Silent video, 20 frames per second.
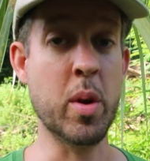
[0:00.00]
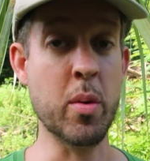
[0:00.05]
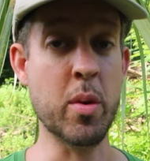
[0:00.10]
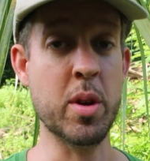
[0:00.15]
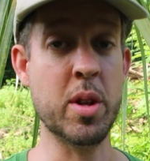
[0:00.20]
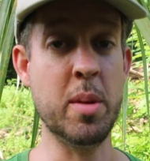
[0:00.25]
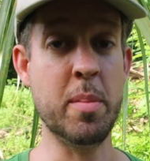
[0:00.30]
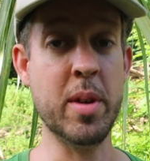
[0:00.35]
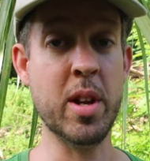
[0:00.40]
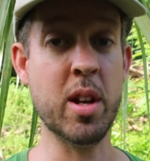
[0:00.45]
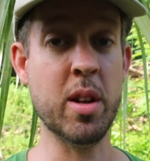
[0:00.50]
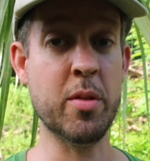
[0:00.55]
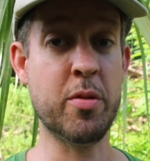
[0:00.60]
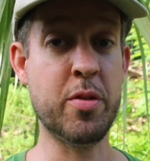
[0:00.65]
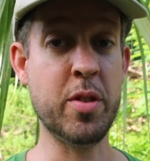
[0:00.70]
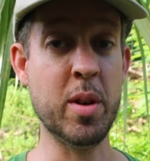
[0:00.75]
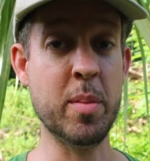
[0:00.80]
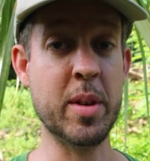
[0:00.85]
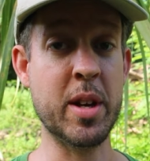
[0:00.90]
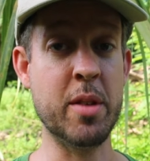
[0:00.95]
We were in the middle of
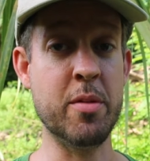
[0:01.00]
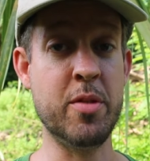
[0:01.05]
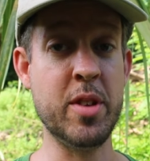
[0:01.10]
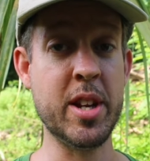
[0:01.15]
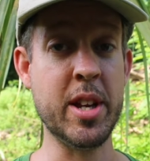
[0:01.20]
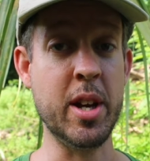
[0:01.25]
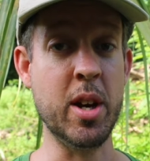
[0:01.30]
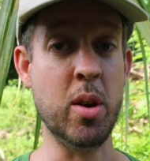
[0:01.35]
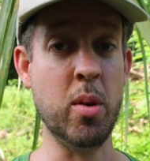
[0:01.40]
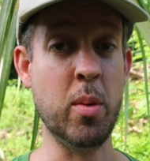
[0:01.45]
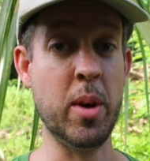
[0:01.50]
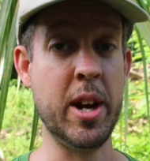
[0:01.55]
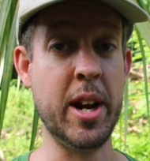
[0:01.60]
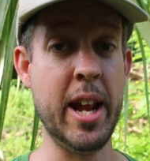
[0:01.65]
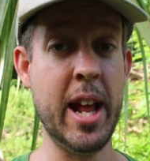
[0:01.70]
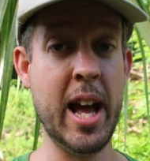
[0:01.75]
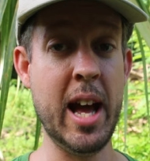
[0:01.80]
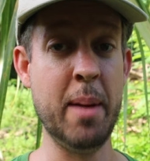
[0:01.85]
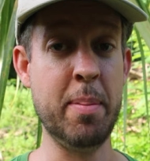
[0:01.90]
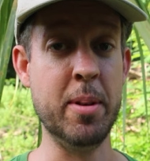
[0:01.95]
filming a video when
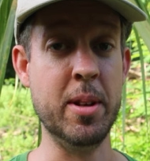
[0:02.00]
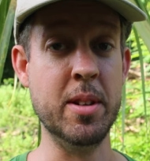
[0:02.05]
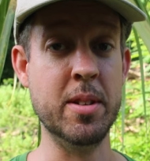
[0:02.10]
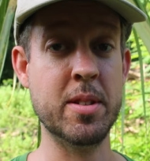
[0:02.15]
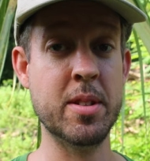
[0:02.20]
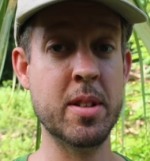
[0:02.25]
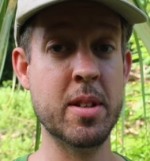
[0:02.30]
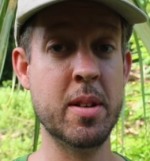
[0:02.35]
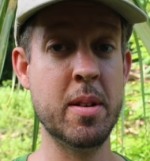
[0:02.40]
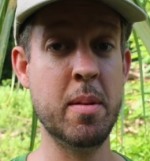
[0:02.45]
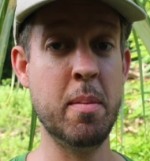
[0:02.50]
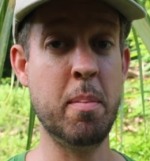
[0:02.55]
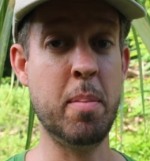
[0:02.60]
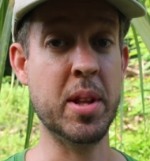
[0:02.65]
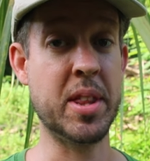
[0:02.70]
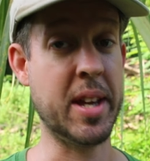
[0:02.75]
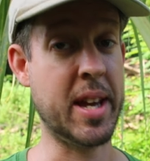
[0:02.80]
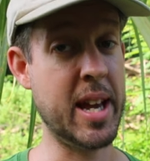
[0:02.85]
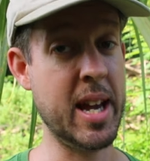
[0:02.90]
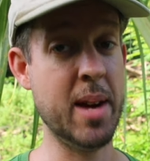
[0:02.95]
it happened,
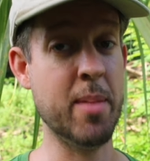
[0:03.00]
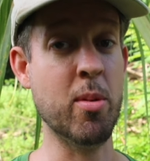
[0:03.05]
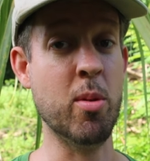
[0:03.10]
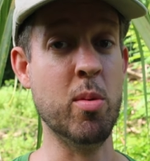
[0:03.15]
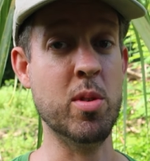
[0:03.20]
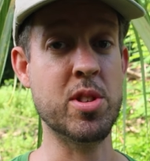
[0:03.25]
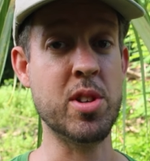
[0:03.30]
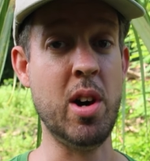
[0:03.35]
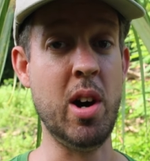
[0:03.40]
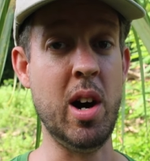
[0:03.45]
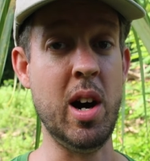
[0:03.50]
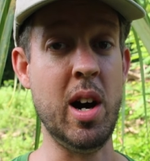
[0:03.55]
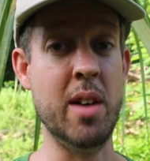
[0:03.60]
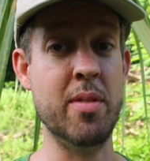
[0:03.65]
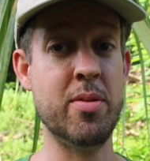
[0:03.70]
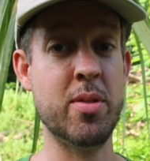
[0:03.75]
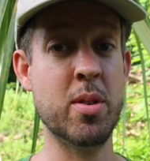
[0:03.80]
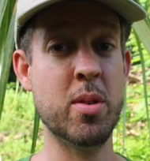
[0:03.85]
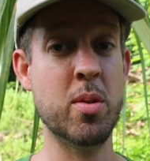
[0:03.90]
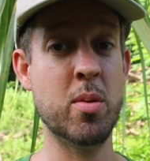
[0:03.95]
but the camera was
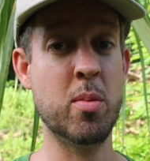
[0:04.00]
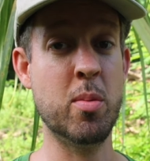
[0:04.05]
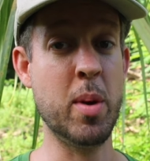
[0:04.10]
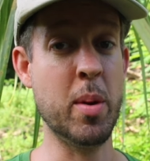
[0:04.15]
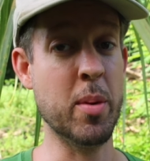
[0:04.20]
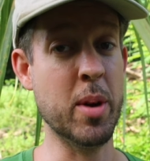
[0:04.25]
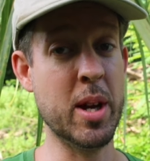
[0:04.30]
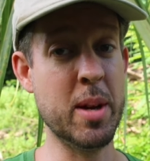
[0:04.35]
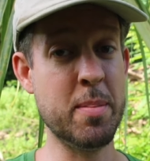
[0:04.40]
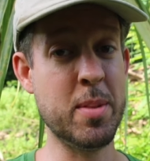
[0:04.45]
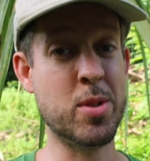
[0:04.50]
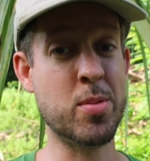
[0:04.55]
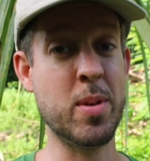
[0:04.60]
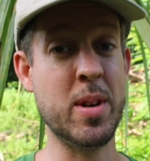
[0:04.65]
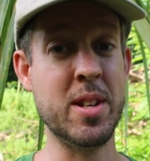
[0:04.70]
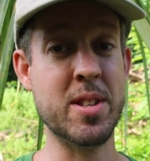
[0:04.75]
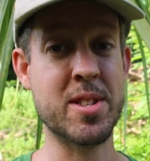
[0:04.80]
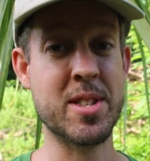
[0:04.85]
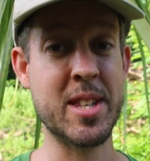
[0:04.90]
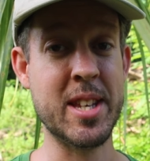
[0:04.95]
off. We were in
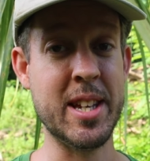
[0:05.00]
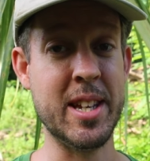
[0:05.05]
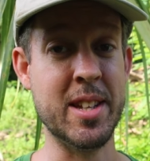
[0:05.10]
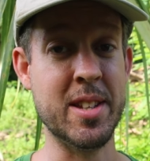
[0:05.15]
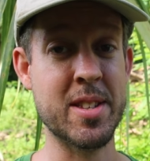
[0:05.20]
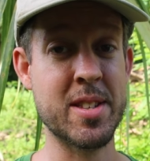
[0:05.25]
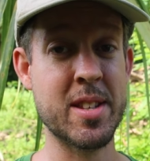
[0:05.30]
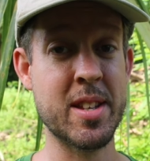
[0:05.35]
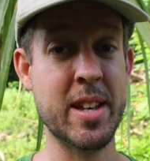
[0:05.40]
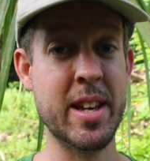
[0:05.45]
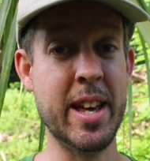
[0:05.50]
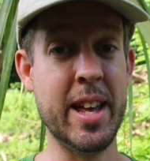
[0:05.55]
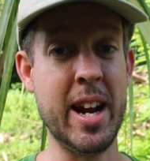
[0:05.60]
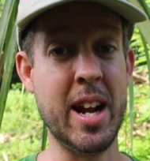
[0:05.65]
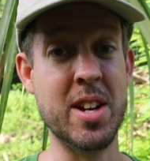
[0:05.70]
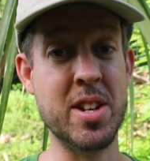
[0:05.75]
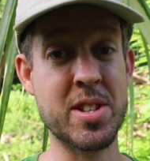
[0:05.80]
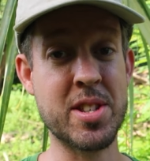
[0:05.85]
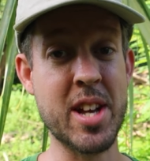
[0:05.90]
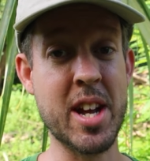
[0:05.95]
between scenes, and
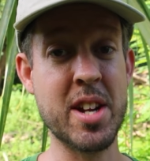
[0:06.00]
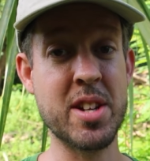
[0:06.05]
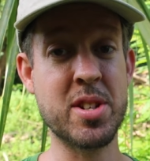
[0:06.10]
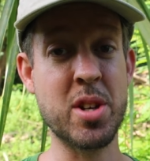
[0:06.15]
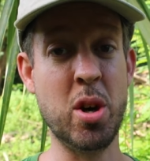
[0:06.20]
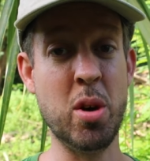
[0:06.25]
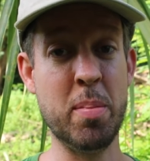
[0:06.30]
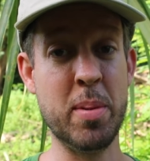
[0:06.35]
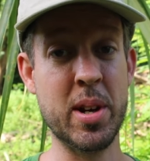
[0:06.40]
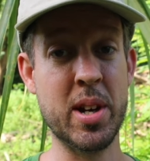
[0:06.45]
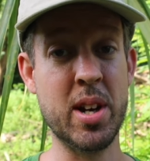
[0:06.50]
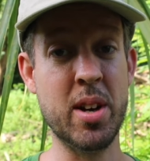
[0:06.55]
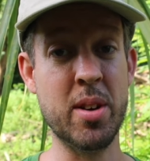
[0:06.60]
I decided to open a